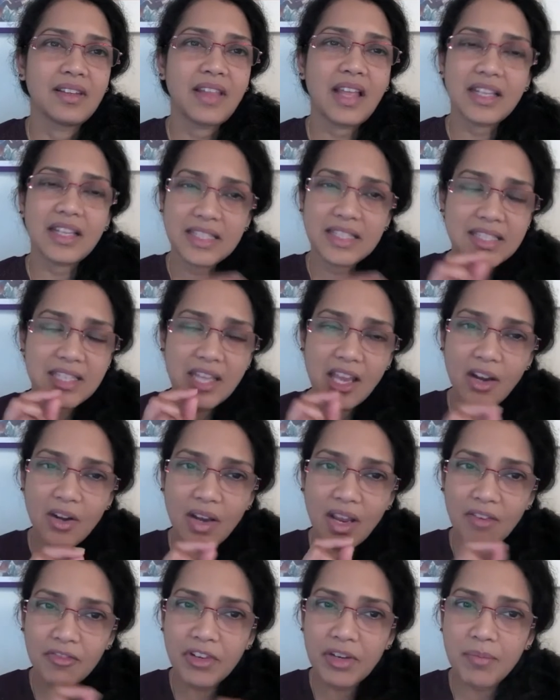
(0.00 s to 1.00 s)
That is
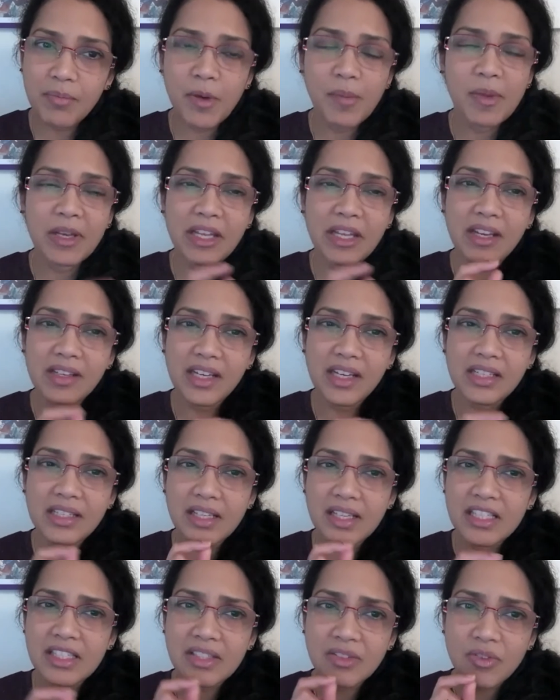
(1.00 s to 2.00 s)
there every moment.
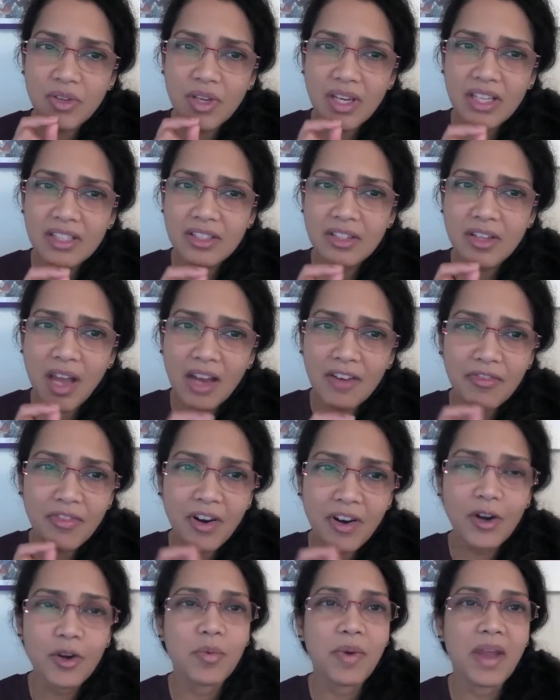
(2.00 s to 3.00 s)
It's not
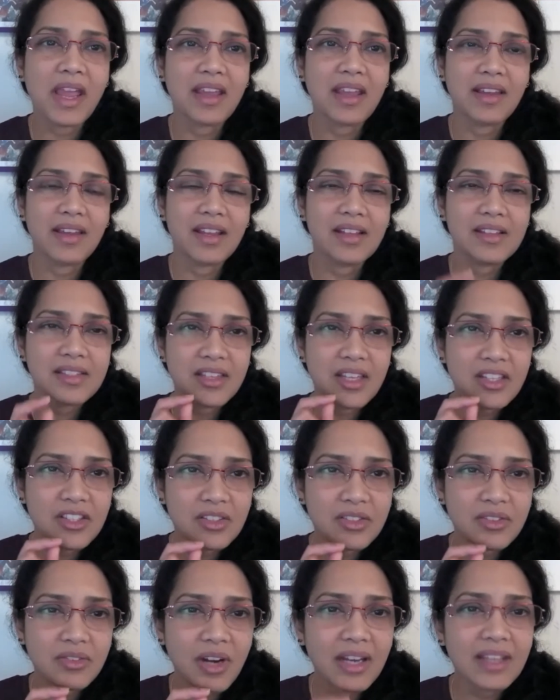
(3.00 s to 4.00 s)
far away.
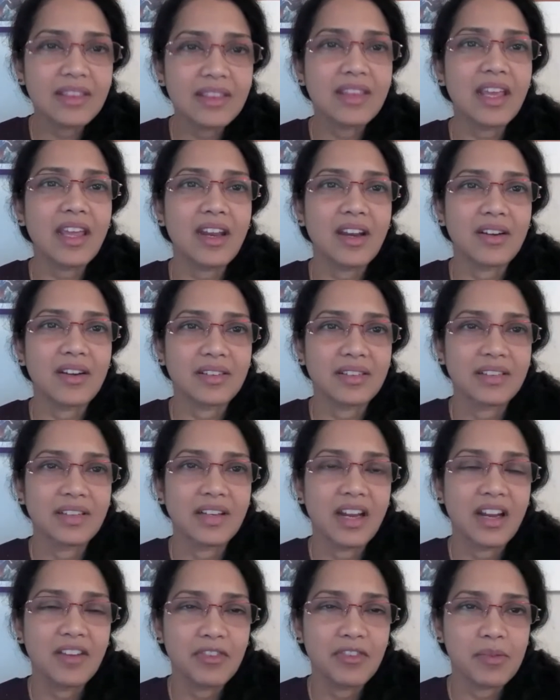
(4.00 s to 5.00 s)
It's right there
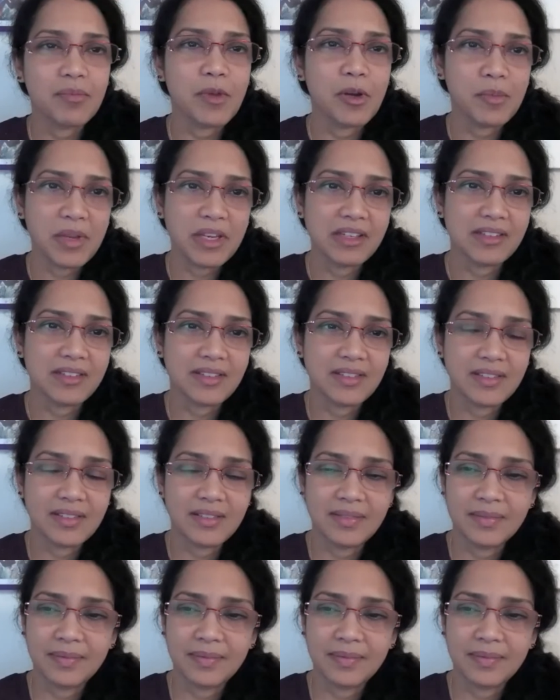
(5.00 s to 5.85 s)
every moment.